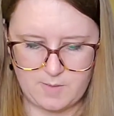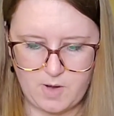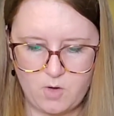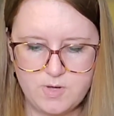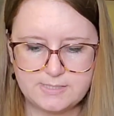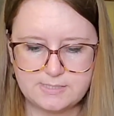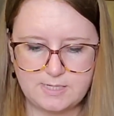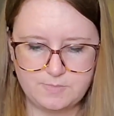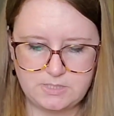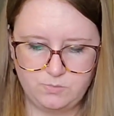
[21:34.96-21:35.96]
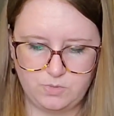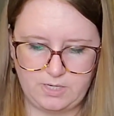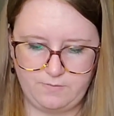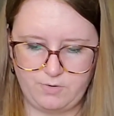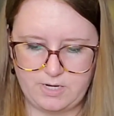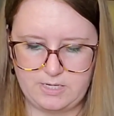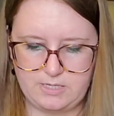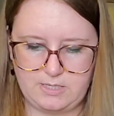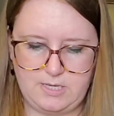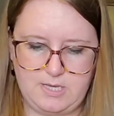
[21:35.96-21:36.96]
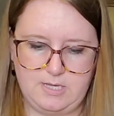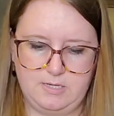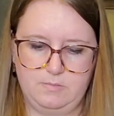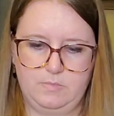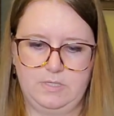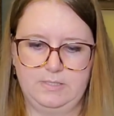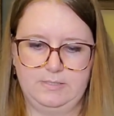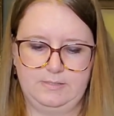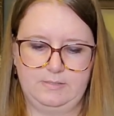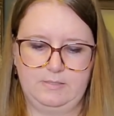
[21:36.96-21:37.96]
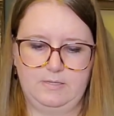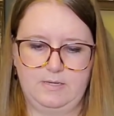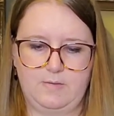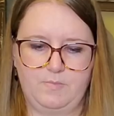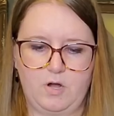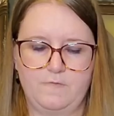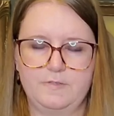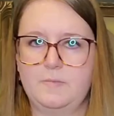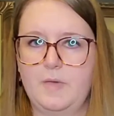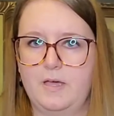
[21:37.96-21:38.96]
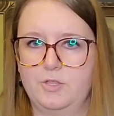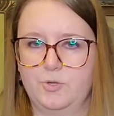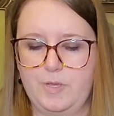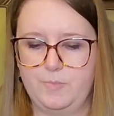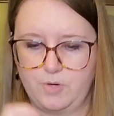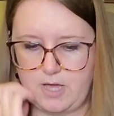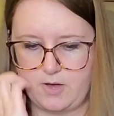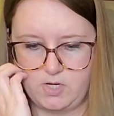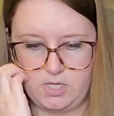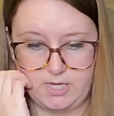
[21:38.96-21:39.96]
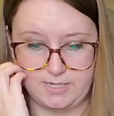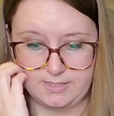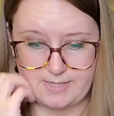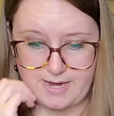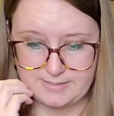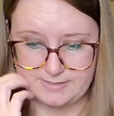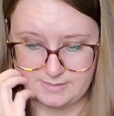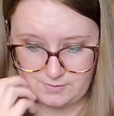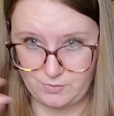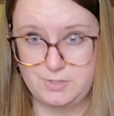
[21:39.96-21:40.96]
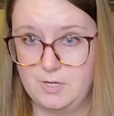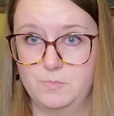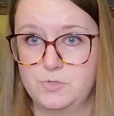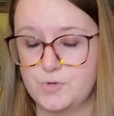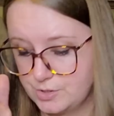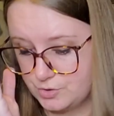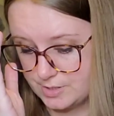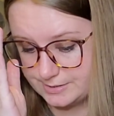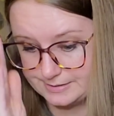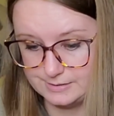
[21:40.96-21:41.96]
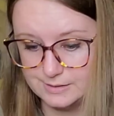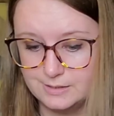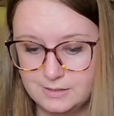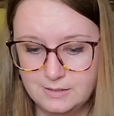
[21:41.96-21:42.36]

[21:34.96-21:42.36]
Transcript: I'm always tempted whenever I get a kit because I'm nervous about other people calculating sizes for some strange reason.